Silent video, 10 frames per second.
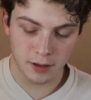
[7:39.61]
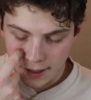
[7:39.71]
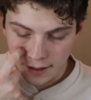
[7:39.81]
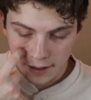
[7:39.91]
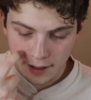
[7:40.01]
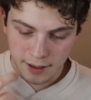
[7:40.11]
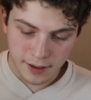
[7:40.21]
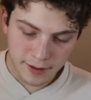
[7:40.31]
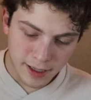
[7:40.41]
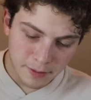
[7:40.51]

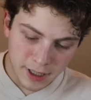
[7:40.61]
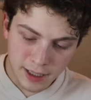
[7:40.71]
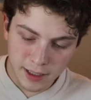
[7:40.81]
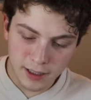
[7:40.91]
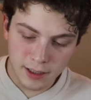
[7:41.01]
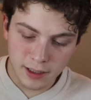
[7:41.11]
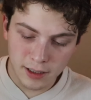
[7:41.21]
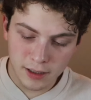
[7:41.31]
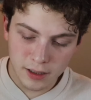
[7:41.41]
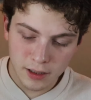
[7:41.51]
I mean,
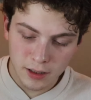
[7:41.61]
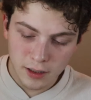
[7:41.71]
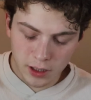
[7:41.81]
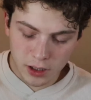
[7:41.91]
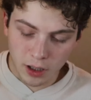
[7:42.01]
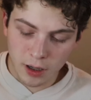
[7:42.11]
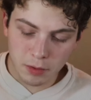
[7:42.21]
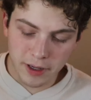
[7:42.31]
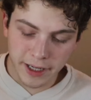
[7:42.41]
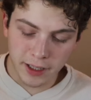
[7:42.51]
it's
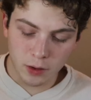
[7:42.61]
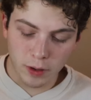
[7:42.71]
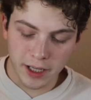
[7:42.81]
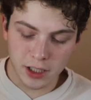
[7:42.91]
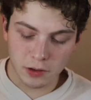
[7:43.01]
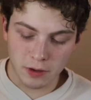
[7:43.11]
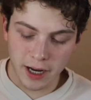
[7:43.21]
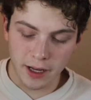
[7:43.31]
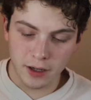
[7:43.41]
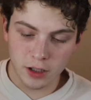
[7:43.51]
heartbreaking the way it's
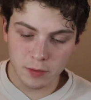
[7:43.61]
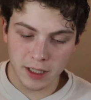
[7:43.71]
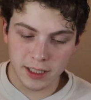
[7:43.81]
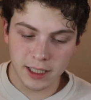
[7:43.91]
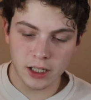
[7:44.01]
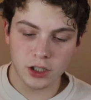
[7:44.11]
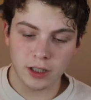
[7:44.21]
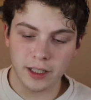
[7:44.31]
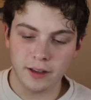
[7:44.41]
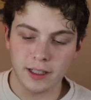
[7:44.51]
arranged, but
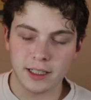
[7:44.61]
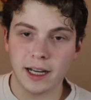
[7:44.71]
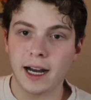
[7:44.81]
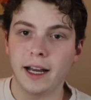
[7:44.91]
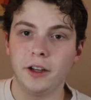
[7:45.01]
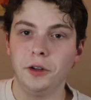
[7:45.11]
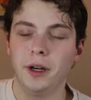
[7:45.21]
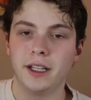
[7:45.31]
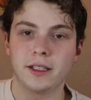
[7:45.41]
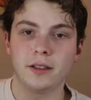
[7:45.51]
essentially this guy who
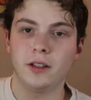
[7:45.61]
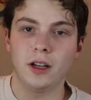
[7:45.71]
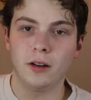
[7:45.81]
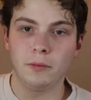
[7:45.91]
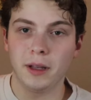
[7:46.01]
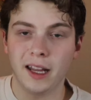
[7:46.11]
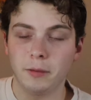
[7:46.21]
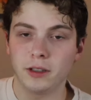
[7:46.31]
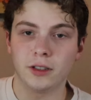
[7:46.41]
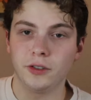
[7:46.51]
has, you know, been
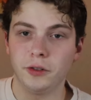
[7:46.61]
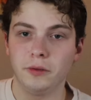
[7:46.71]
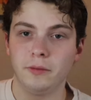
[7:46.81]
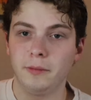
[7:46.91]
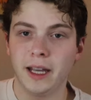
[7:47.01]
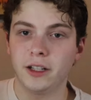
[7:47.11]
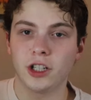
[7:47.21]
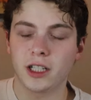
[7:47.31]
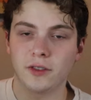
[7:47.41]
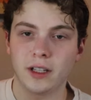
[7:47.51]
able to make
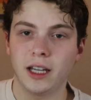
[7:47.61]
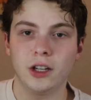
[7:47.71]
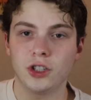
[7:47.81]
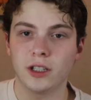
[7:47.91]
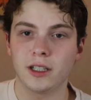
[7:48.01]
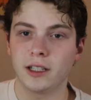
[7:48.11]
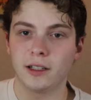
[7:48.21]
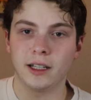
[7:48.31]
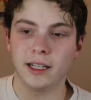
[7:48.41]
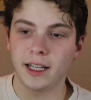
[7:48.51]
justifications
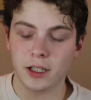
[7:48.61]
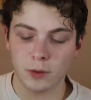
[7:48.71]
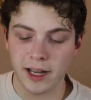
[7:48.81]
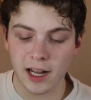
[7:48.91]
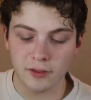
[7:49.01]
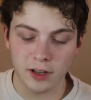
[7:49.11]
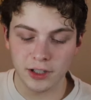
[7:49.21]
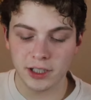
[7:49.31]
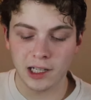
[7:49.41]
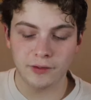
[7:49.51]
and get his way out of all
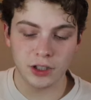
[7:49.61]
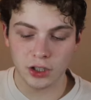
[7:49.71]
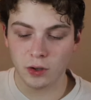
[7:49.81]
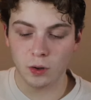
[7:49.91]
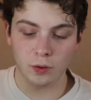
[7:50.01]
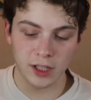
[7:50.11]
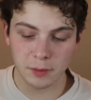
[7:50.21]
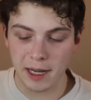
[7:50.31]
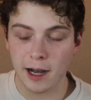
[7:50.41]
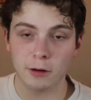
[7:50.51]
this stuff and just hold this
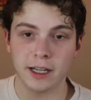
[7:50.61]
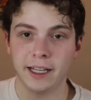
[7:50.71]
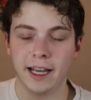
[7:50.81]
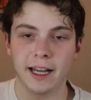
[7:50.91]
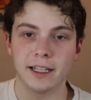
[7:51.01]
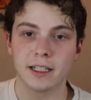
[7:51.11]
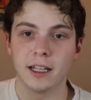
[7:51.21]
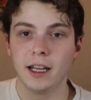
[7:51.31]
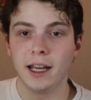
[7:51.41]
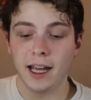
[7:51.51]
power he has
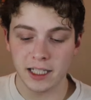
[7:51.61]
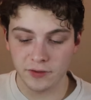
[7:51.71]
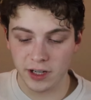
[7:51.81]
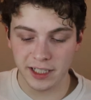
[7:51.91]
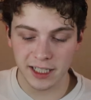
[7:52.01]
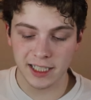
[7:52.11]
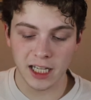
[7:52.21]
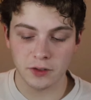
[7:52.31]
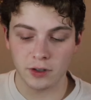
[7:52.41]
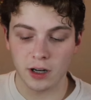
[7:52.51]
as a very
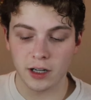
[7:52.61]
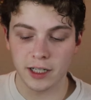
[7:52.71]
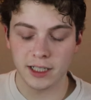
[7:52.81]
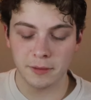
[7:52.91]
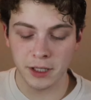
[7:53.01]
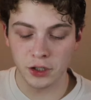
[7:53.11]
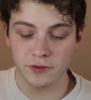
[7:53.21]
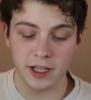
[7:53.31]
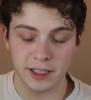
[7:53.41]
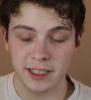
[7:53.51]
successful artist, somebody who's
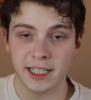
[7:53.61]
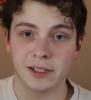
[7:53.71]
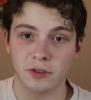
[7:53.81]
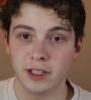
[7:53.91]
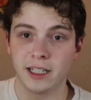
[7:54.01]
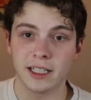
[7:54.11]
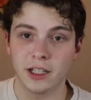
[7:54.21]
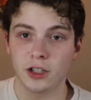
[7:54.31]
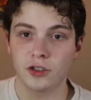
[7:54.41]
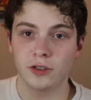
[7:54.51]
very successful in his
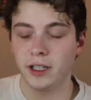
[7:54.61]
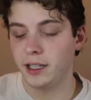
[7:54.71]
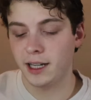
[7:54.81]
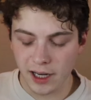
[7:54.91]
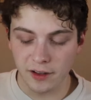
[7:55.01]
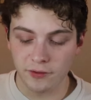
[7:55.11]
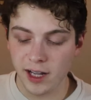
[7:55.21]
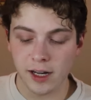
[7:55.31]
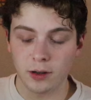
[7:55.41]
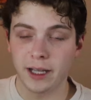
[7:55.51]
industry, kind of
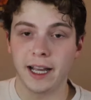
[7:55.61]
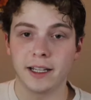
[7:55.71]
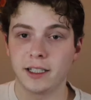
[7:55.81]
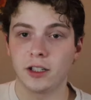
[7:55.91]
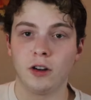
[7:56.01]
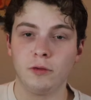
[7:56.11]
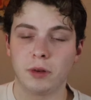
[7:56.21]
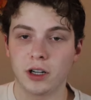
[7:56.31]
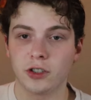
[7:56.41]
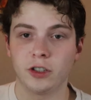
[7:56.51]
not only has his own
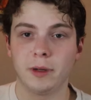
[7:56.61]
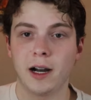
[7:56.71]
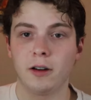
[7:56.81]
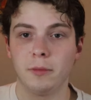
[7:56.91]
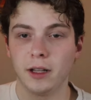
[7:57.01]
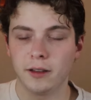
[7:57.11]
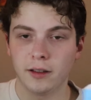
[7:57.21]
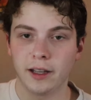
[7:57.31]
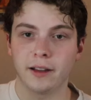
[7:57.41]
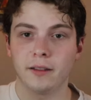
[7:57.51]
personal power, but
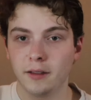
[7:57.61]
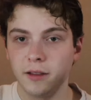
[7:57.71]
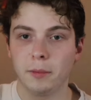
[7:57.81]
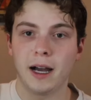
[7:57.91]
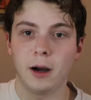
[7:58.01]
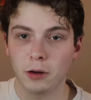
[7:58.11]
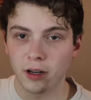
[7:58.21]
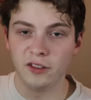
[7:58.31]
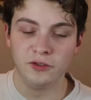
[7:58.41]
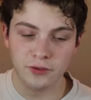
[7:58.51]
like the power
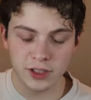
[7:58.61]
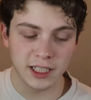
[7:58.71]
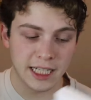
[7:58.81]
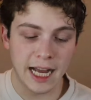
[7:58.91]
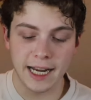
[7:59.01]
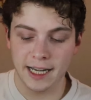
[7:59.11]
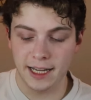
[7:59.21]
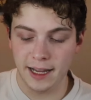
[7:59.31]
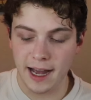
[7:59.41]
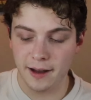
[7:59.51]
of society